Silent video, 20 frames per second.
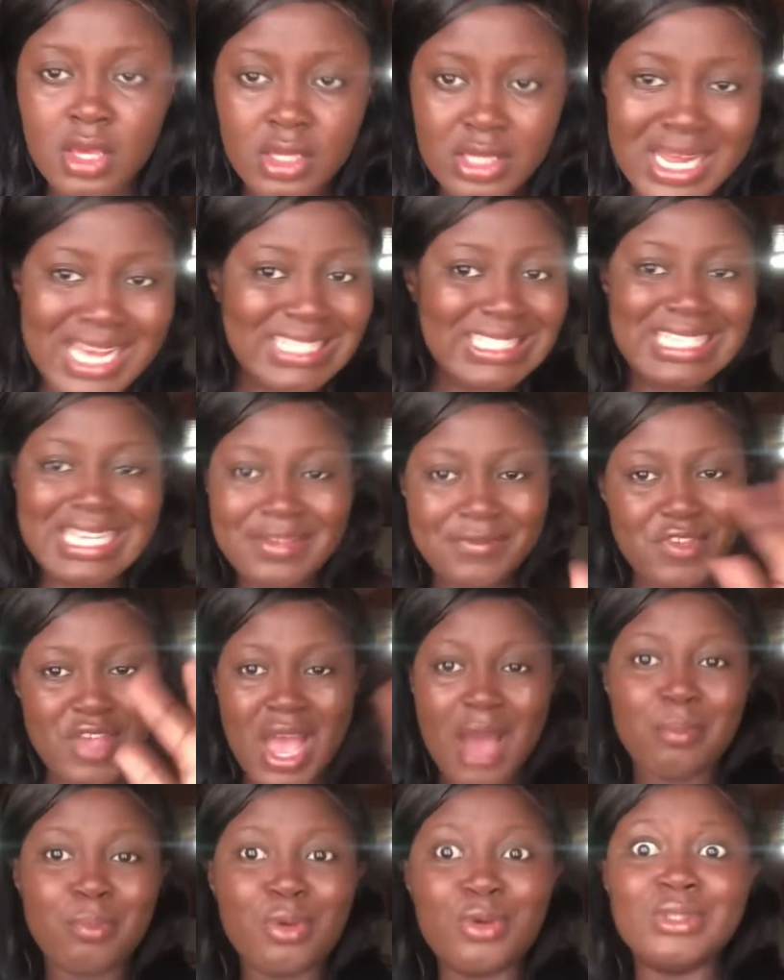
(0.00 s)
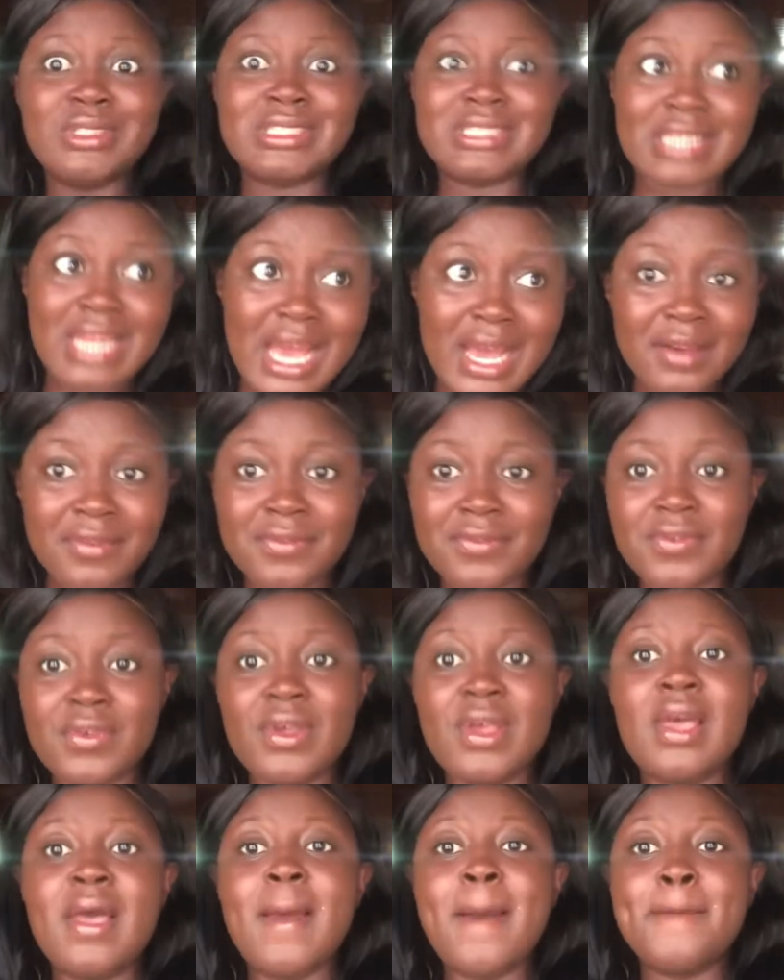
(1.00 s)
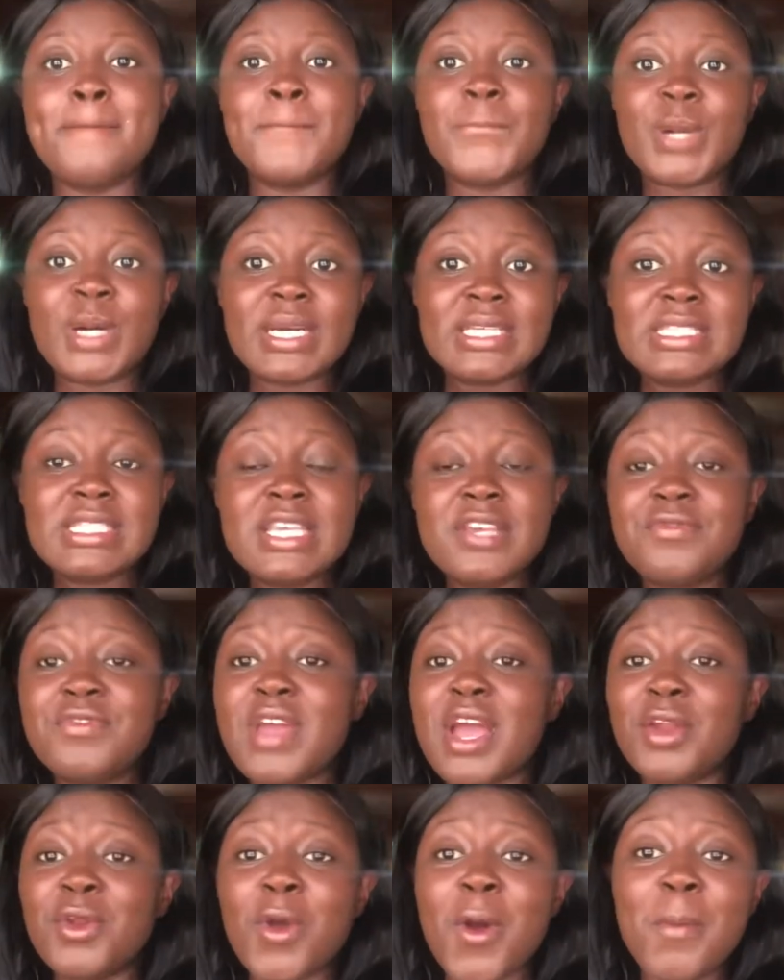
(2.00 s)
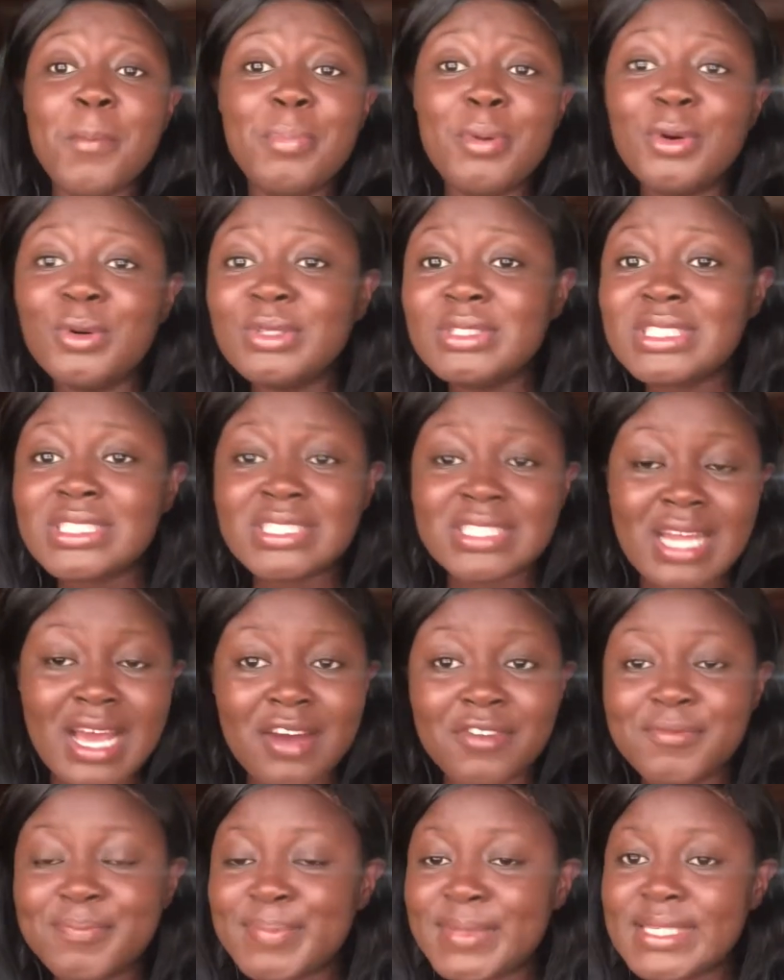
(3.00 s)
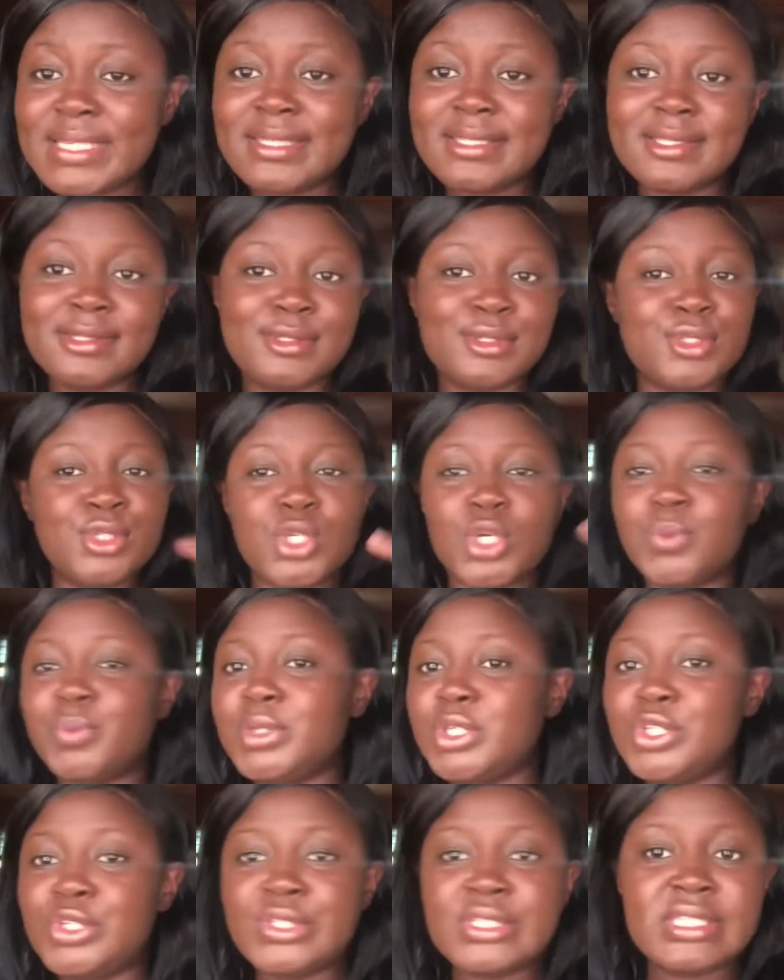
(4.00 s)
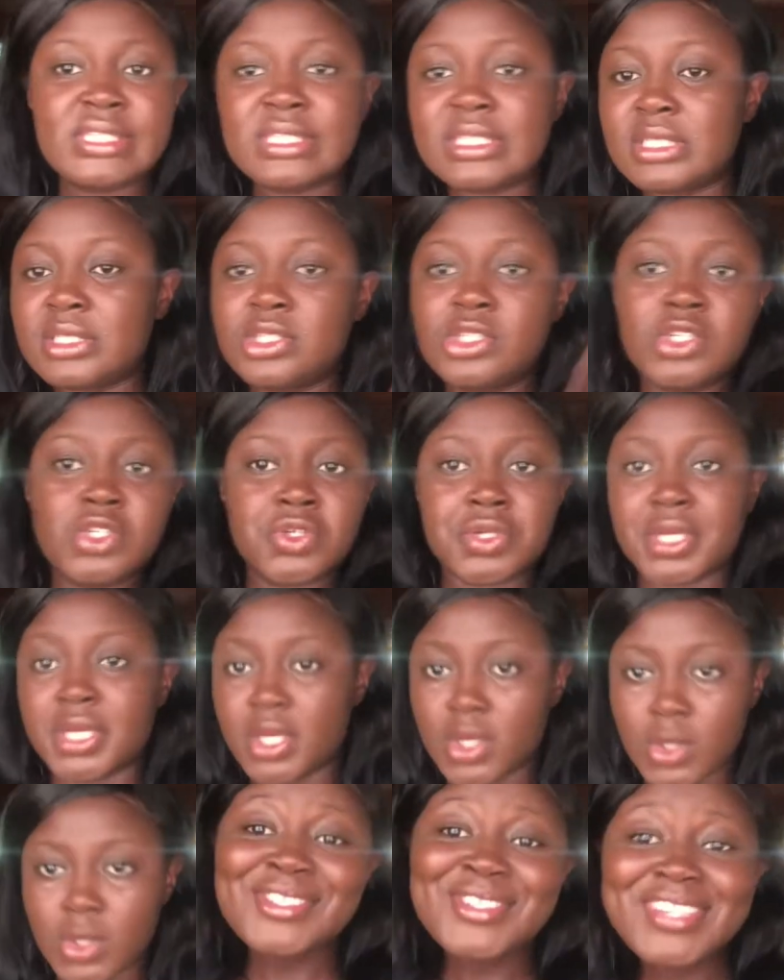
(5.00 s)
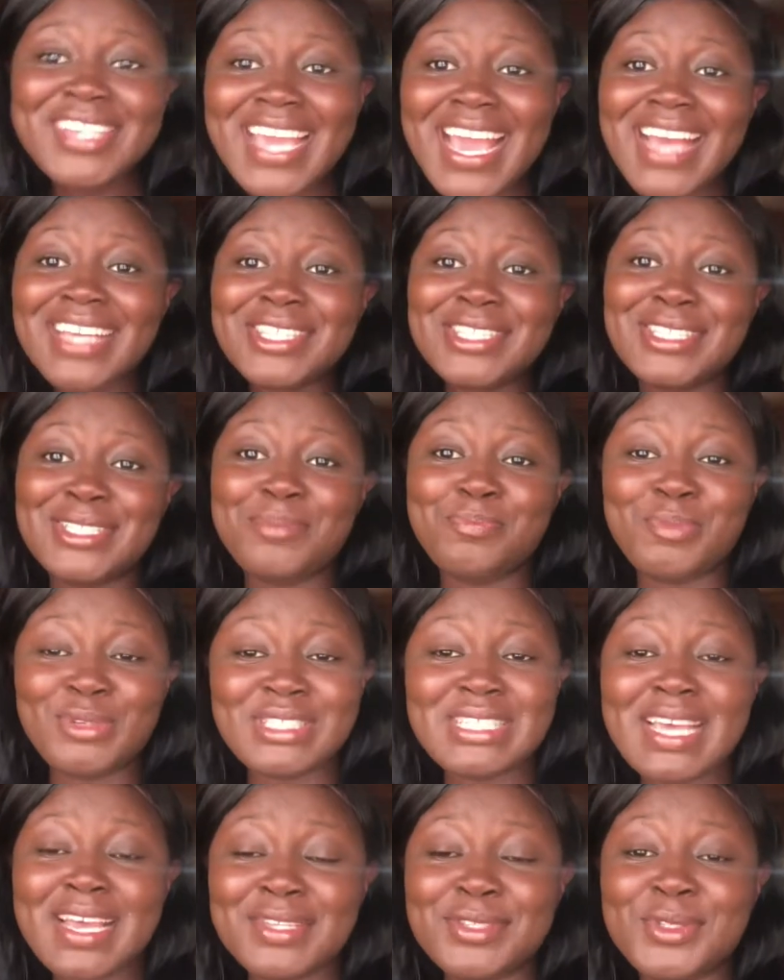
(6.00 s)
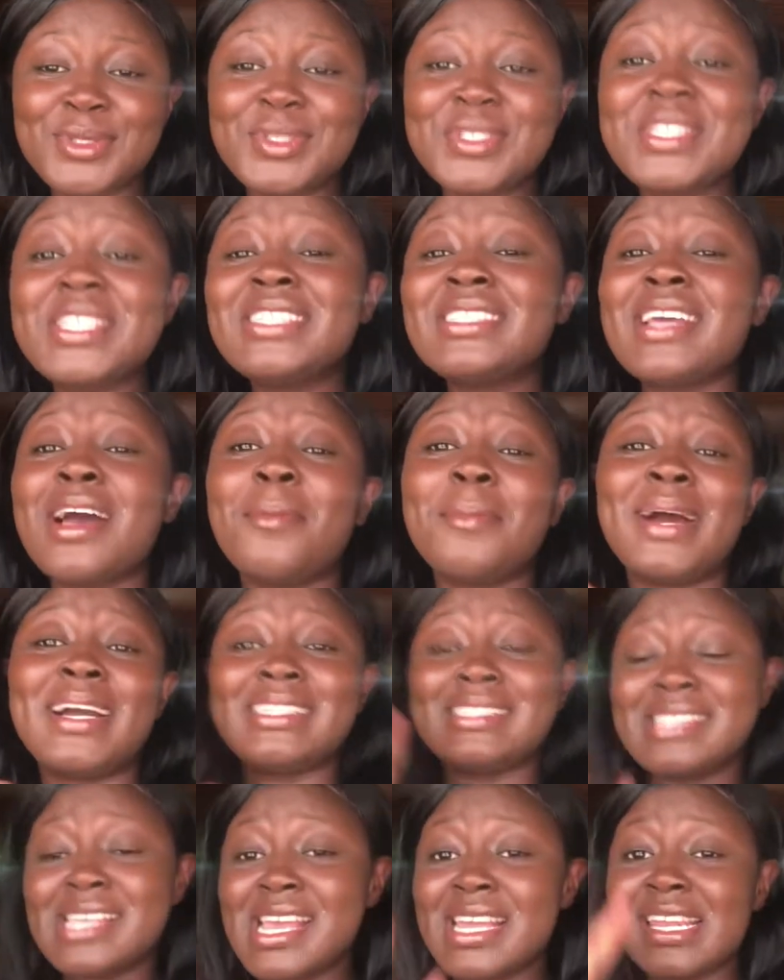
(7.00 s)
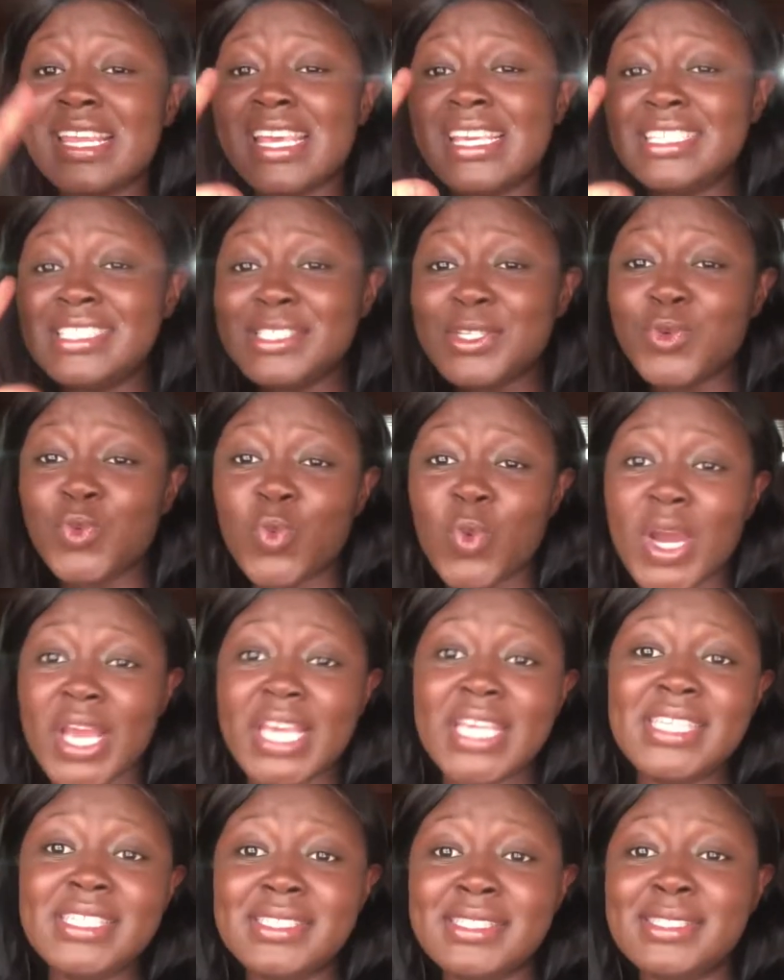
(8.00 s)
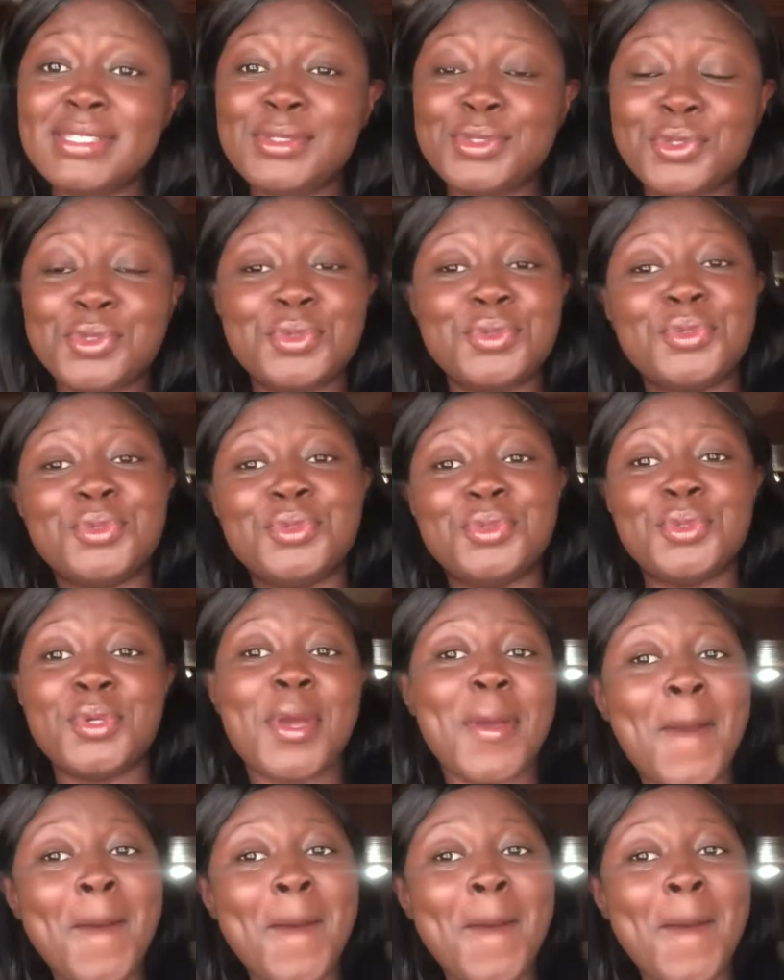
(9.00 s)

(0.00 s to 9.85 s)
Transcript: That's if you are bold enough. But if you are not bold enough, please do not be using this trick. So yes, potatoes, these are my 10 easy ways to